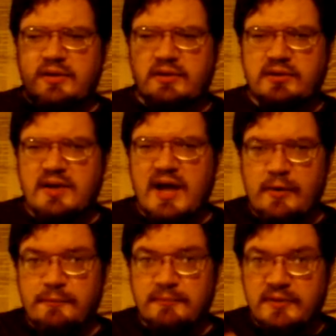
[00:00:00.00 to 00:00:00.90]
Now,
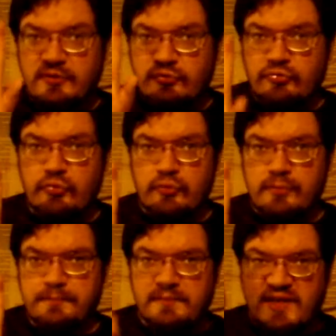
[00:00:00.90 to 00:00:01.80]
two,
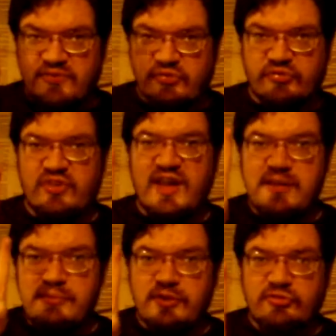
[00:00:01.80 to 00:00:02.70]
at the
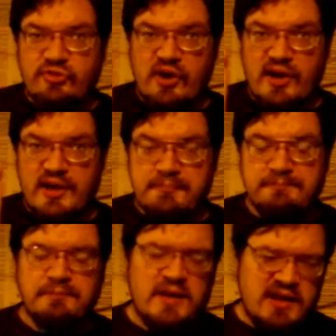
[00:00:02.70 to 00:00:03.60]
same time,
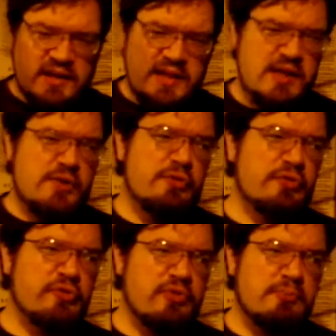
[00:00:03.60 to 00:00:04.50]
he
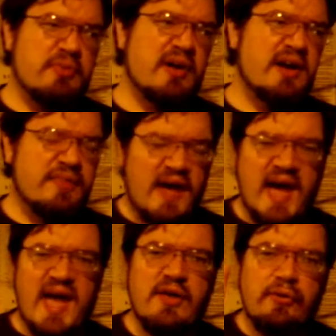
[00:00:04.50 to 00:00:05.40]
uses the prayer, the
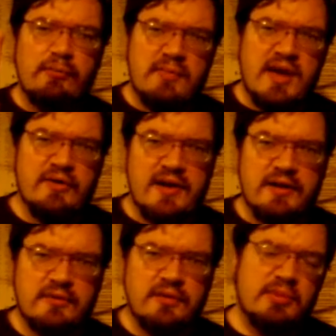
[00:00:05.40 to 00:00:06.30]
Hail Mary.
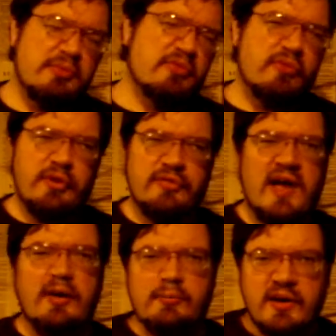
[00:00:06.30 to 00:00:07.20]
And people have heard of
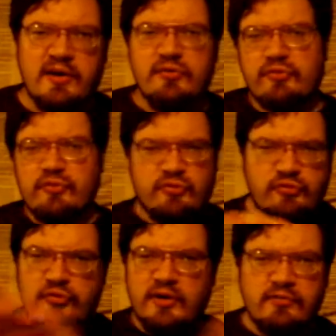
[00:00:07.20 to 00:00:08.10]
Hail Marys, and this does
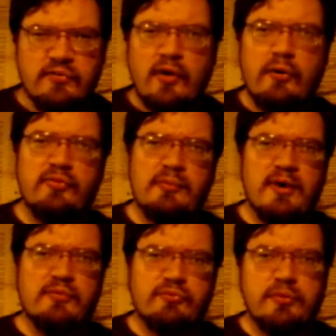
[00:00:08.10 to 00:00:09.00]
not involve
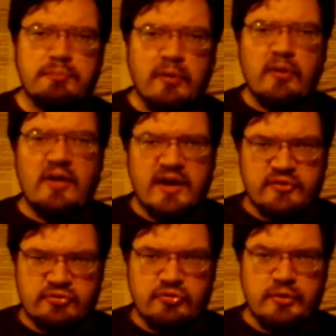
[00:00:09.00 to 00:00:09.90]
American football, I
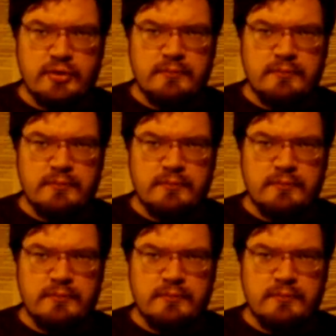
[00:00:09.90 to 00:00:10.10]
assure you.